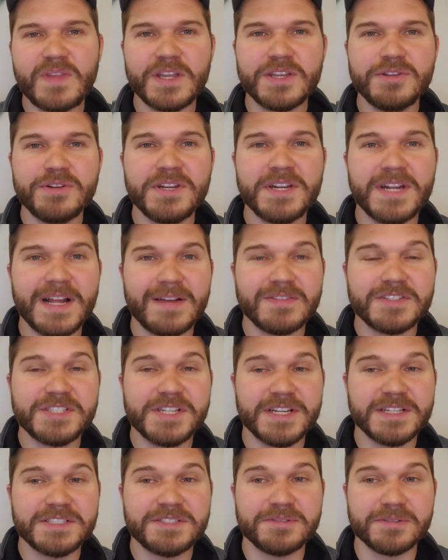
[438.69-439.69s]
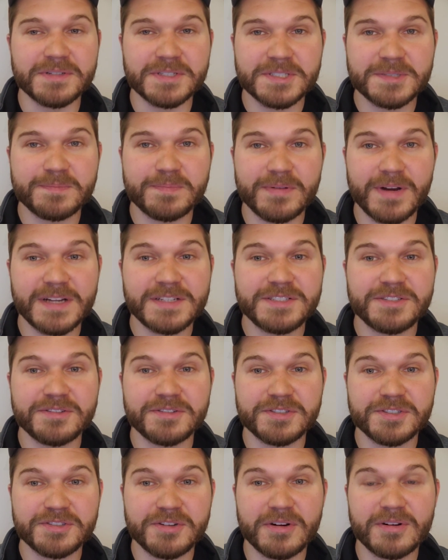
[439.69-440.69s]
you need to have a chance to express your
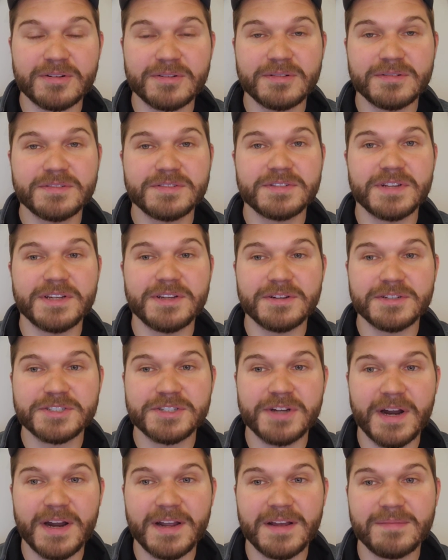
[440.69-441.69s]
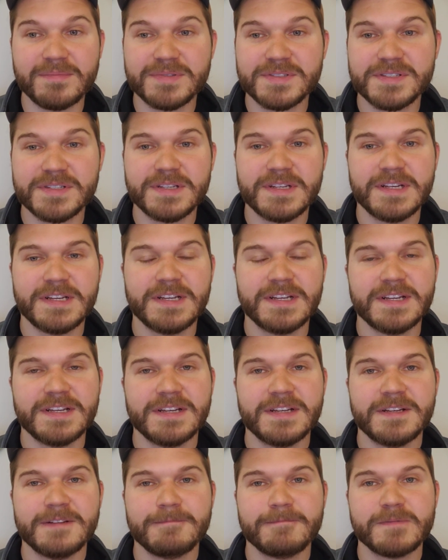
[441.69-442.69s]
struggles and your triumphs
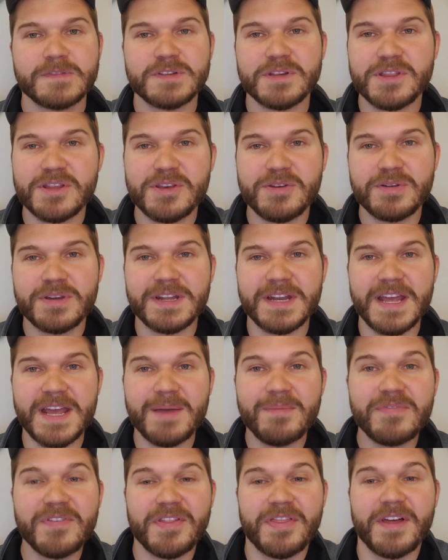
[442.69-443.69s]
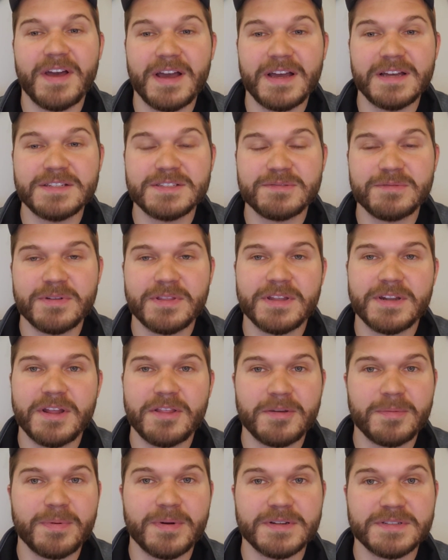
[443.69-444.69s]
so that you can empathize with
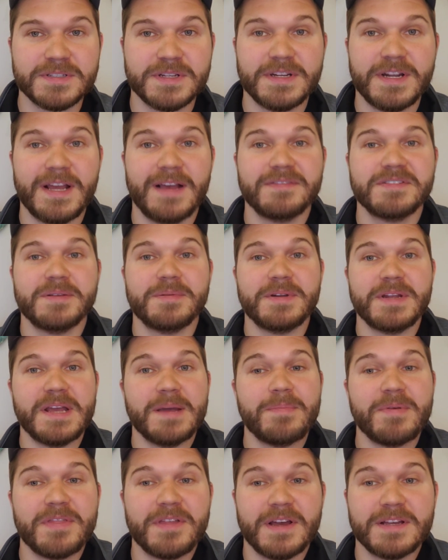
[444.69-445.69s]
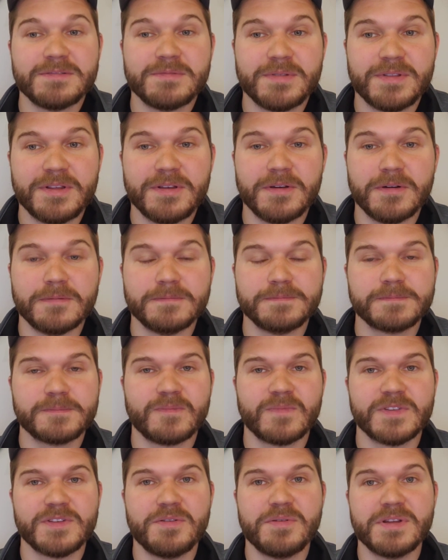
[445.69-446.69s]
another person, have somebody empathize with you,
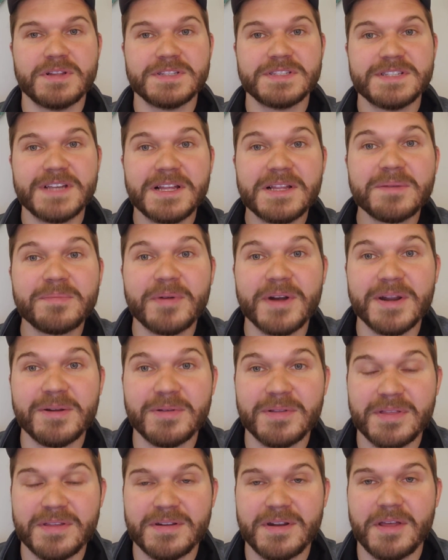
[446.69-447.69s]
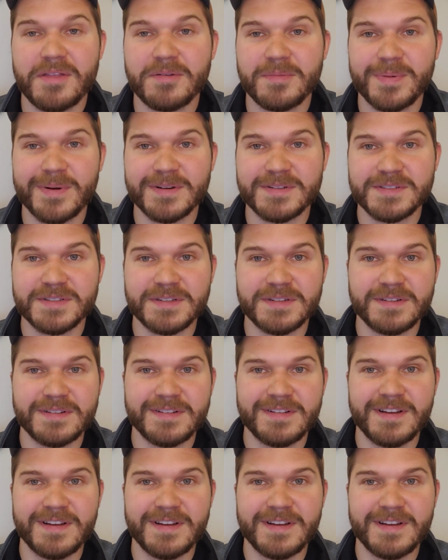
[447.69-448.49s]
so you can celebrate with another person